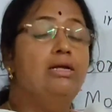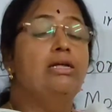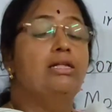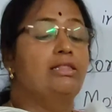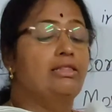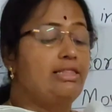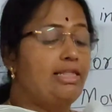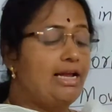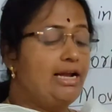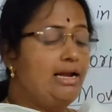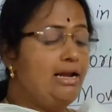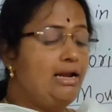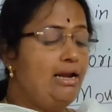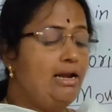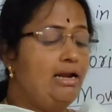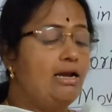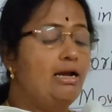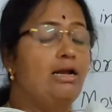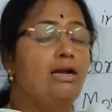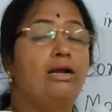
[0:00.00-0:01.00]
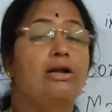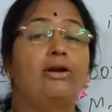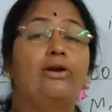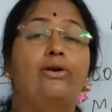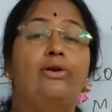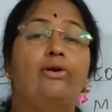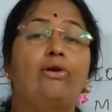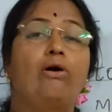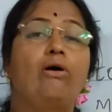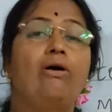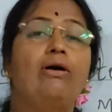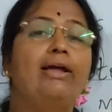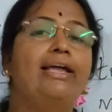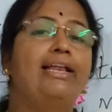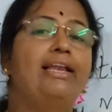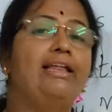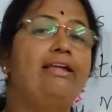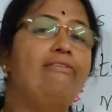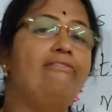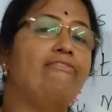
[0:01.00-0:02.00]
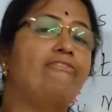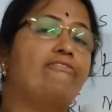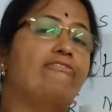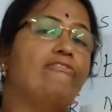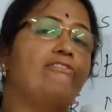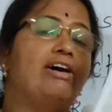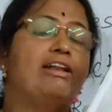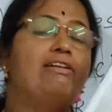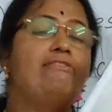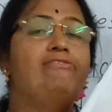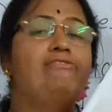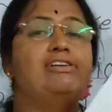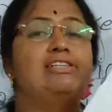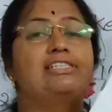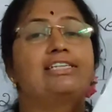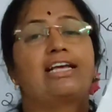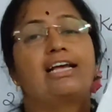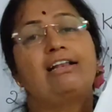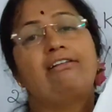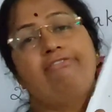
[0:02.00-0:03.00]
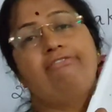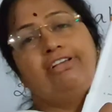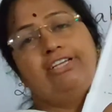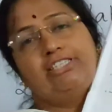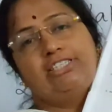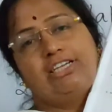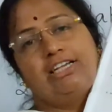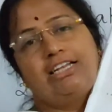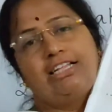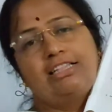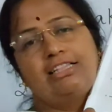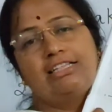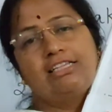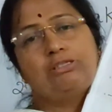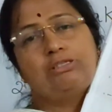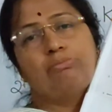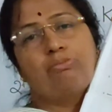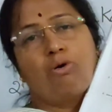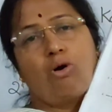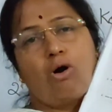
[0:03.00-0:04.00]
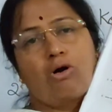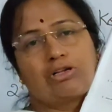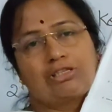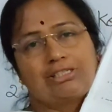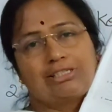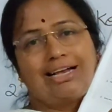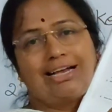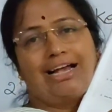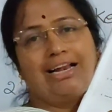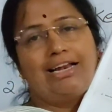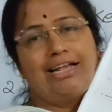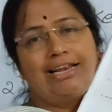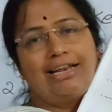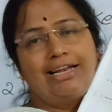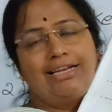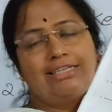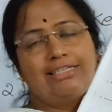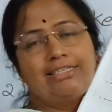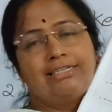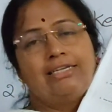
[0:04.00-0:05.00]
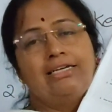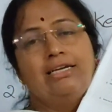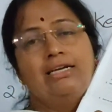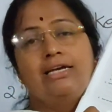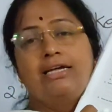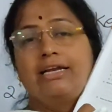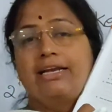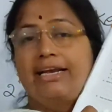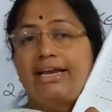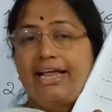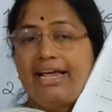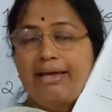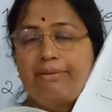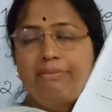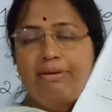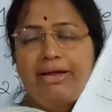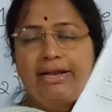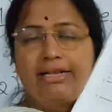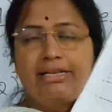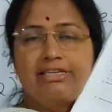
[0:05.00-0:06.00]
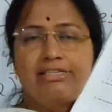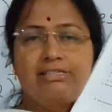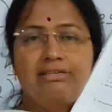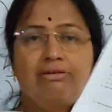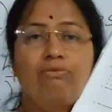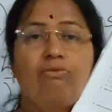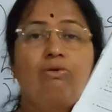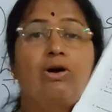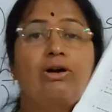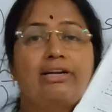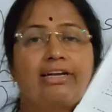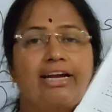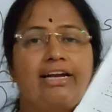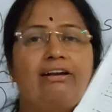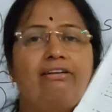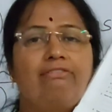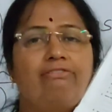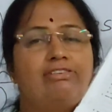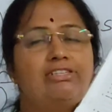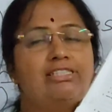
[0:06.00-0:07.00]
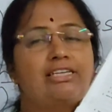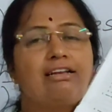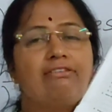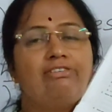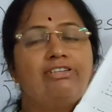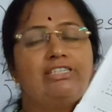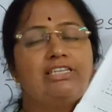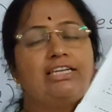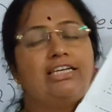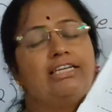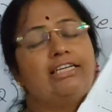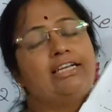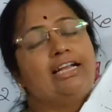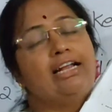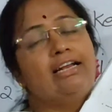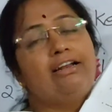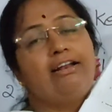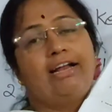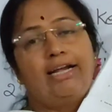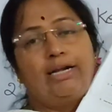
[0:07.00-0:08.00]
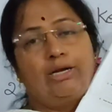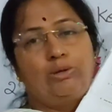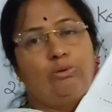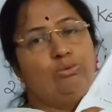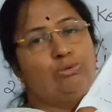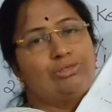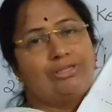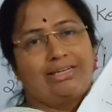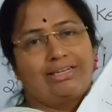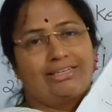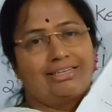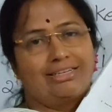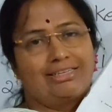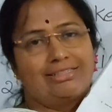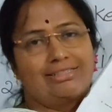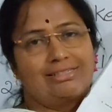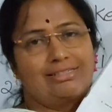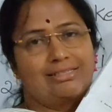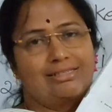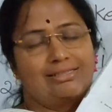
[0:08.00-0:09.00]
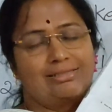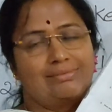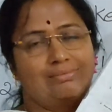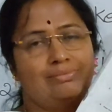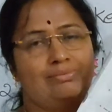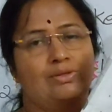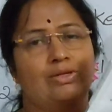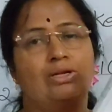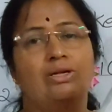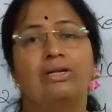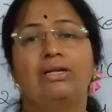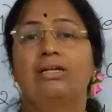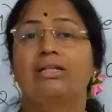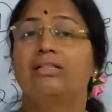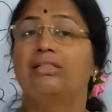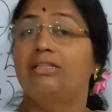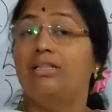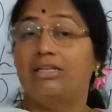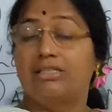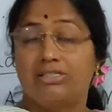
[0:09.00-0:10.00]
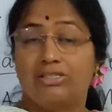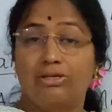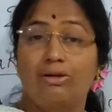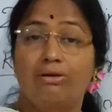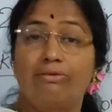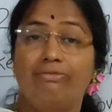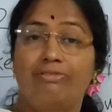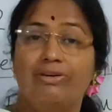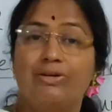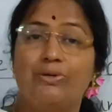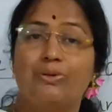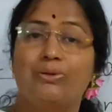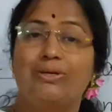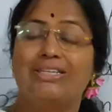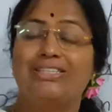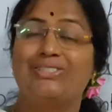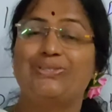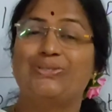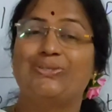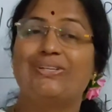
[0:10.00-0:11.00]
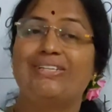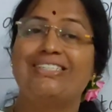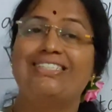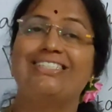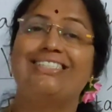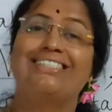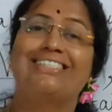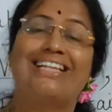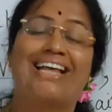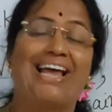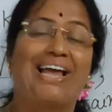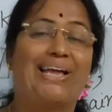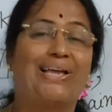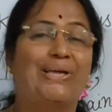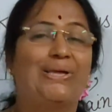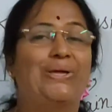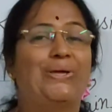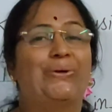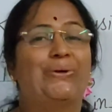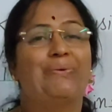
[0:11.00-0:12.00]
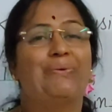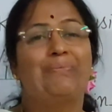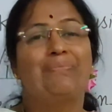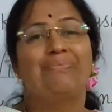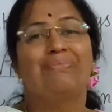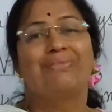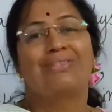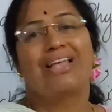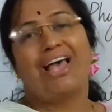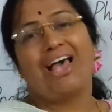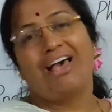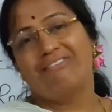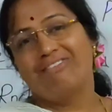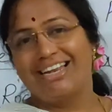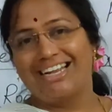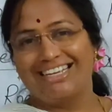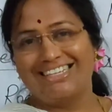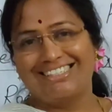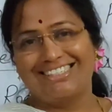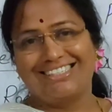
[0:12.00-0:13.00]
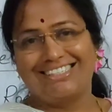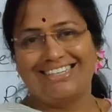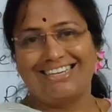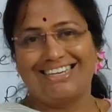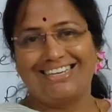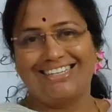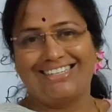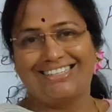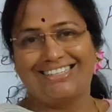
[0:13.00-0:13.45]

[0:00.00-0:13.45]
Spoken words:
Then draw any one physical feature in this box, color it, name it, what kind of physical feature it, and write 2 sentences. That's all for today, students. Thank you. Have a nice day.